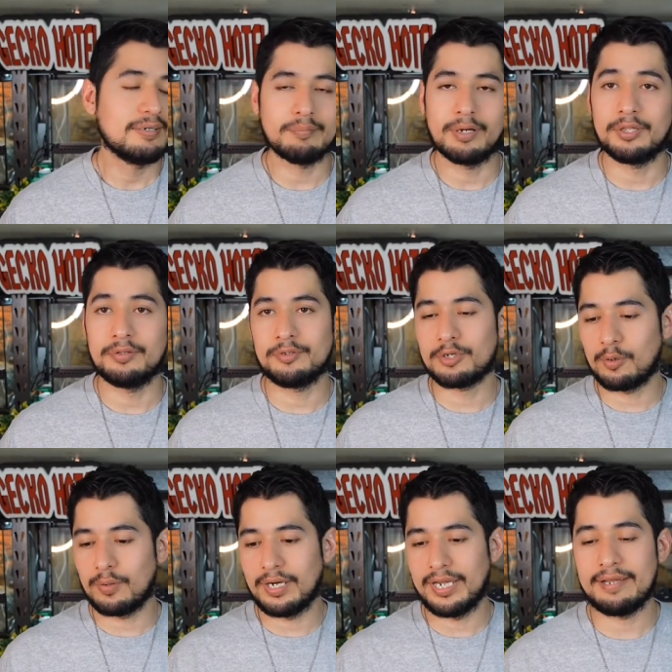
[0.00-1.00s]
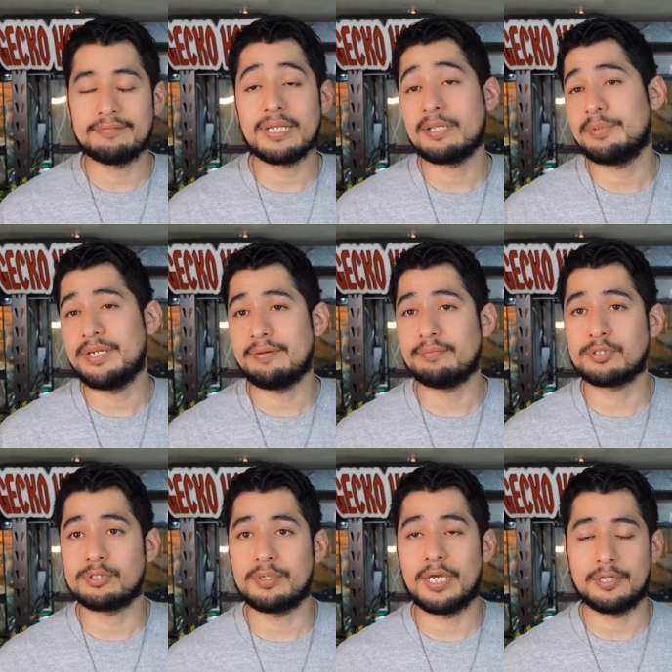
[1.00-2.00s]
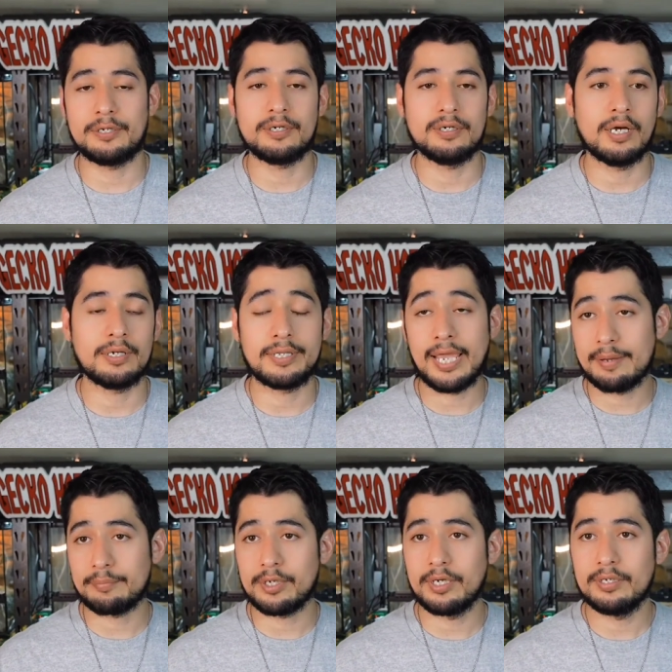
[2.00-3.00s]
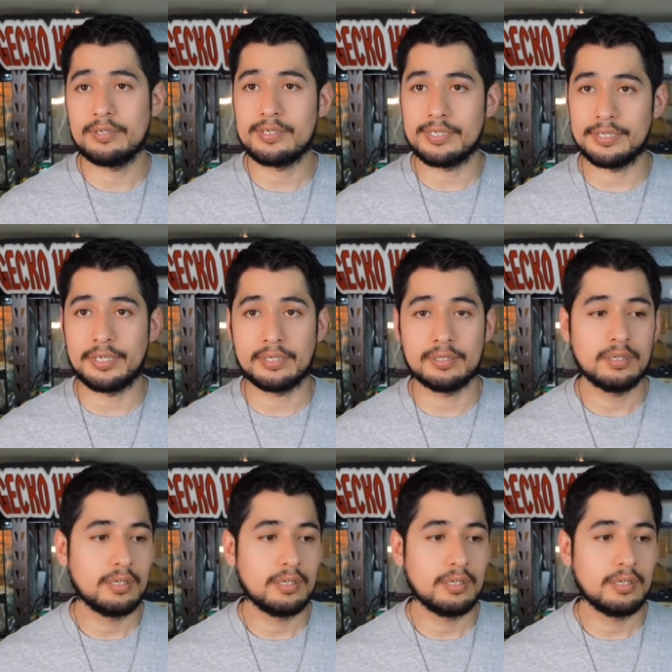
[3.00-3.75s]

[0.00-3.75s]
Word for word: but you know, I have not been able to get her on camera eating.